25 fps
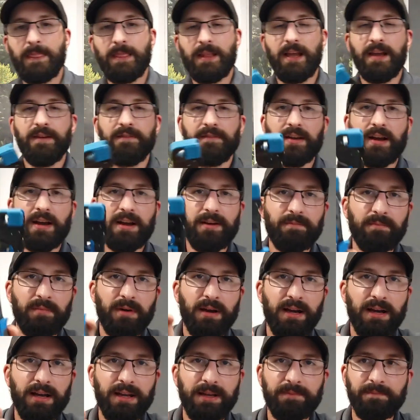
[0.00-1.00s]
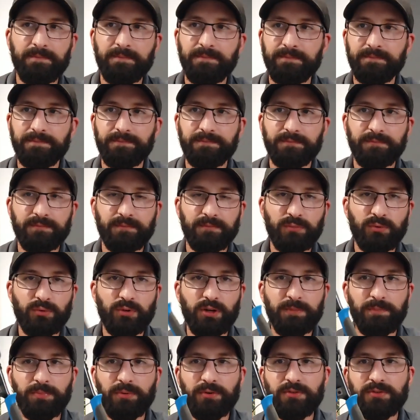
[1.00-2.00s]
I've got my
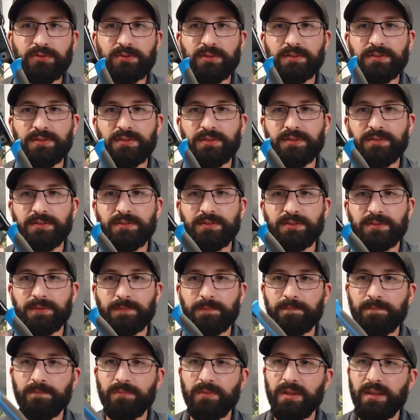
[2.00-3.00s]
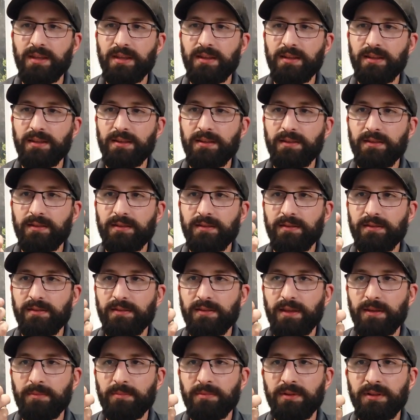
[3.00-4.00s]
crimpers. This is,
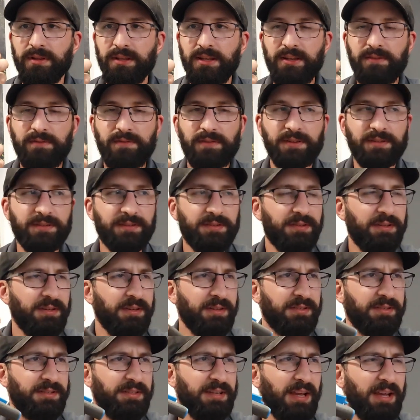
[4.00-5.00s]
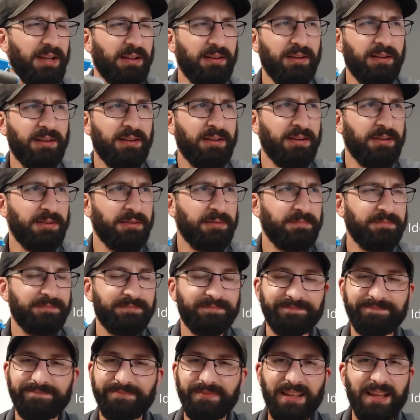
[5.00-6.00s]
I believe it's the
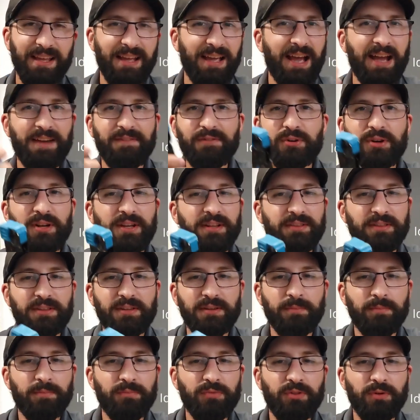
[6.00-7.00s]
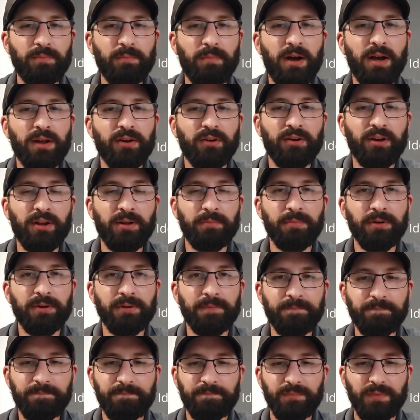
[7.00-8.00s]
I forget the model
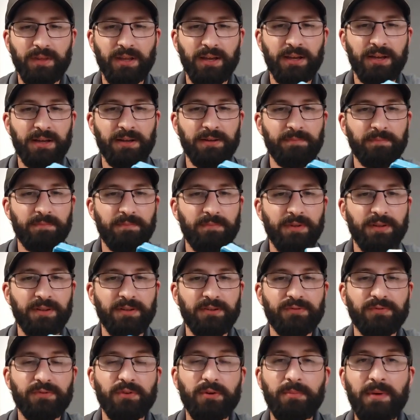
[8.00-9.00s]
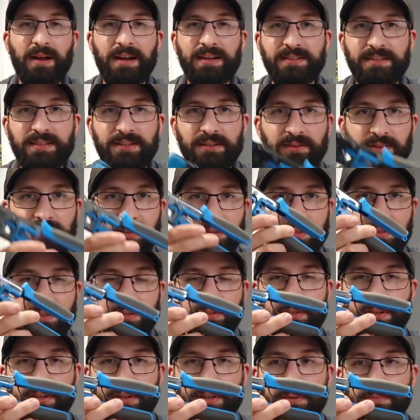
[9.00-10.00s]
number, but it's from Ideal. This
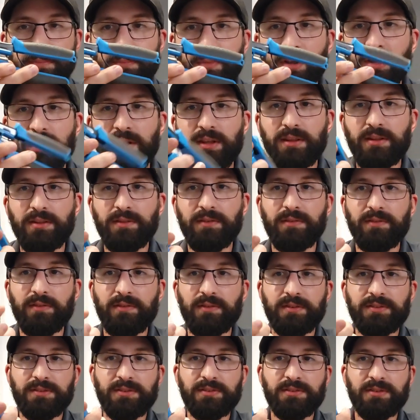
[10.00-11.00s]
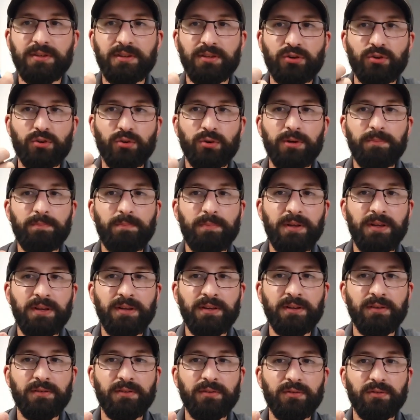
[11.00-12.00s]
is the
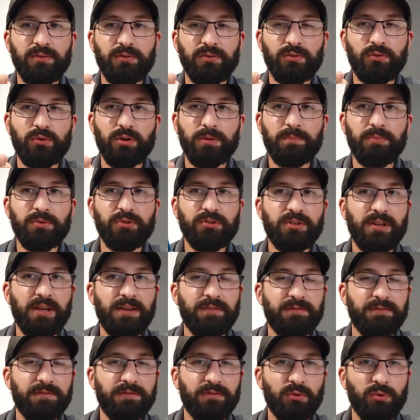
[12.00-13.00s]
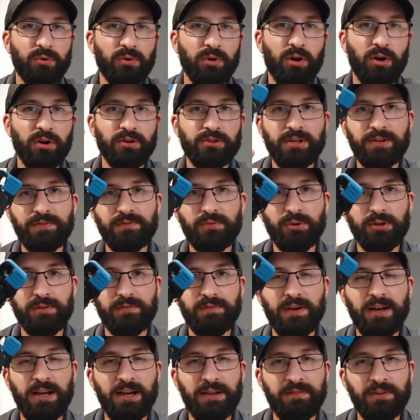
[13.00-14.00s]
crimper set for
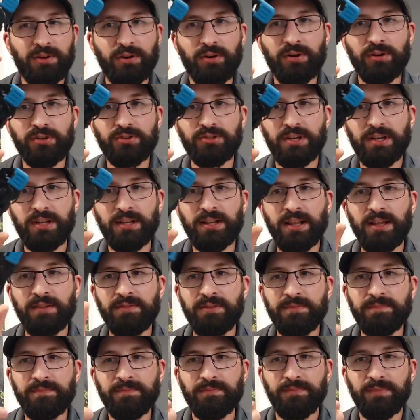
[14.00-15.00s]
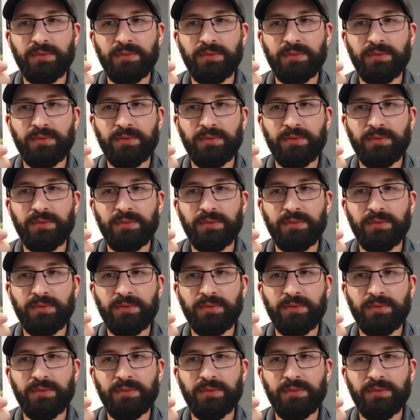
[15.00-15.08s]
RJ45 and RJ11.